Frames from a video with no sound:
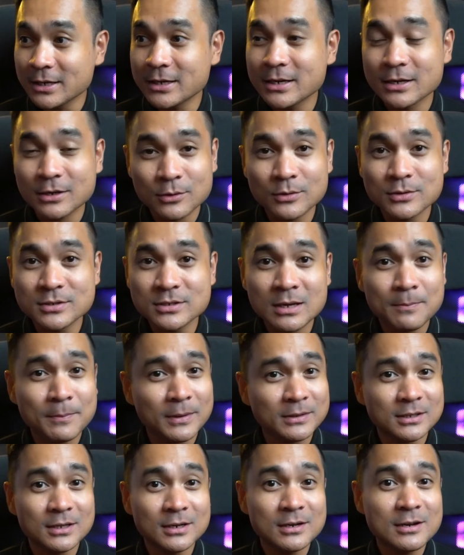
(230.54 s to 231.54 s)
and cozy,
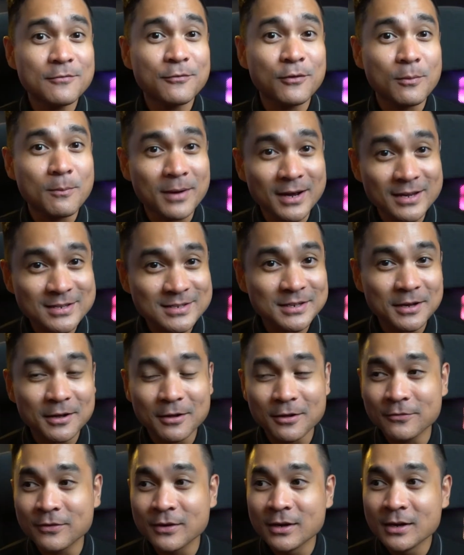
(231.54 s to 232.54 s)
particularly for
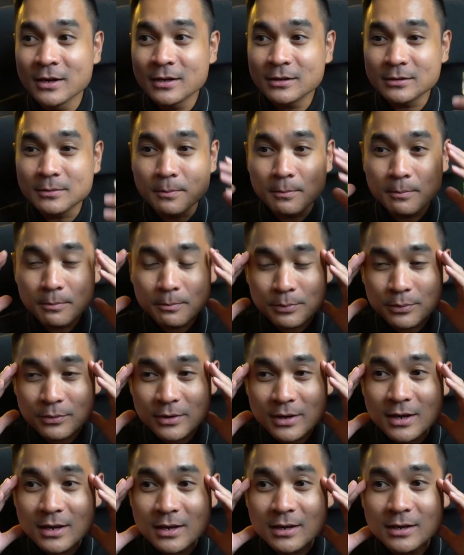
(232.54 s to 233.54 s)
myself, the
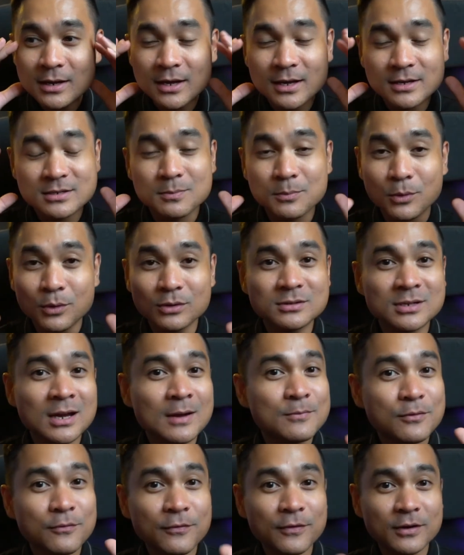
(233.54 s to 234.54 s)
brain has more
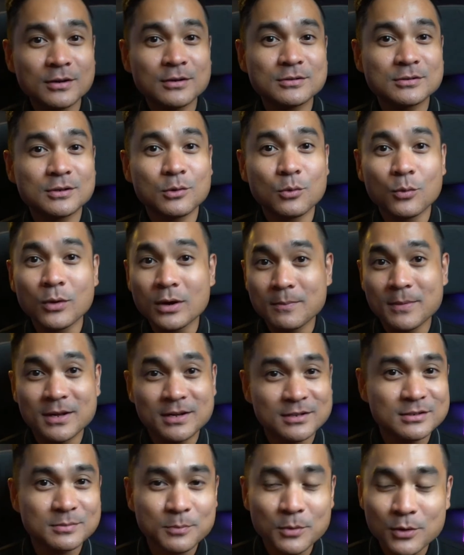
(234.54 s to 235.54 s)
time to focus on what
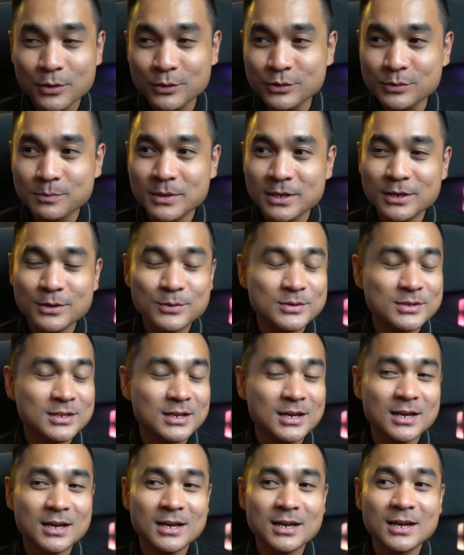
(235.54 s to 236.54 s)
matters most, meaning to
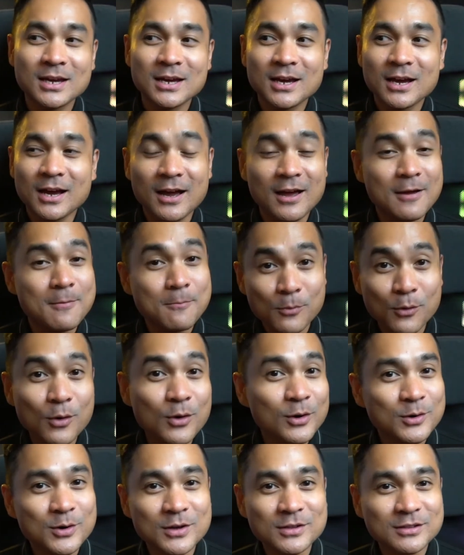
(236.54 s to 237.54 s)
say I am
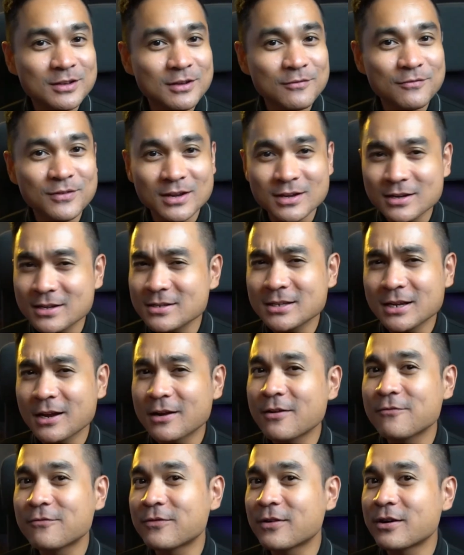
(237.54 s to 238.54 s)
more creative in this
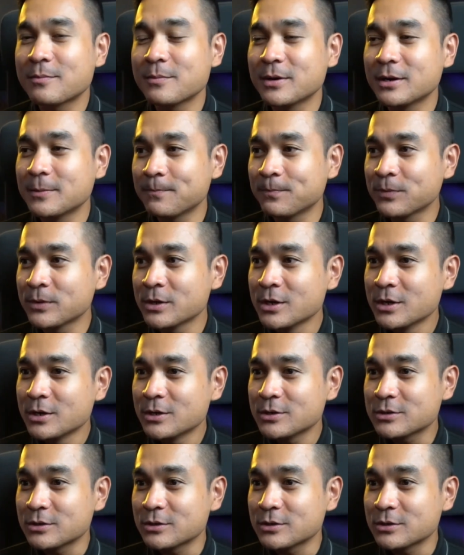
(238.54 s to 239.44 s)
kind of environment. So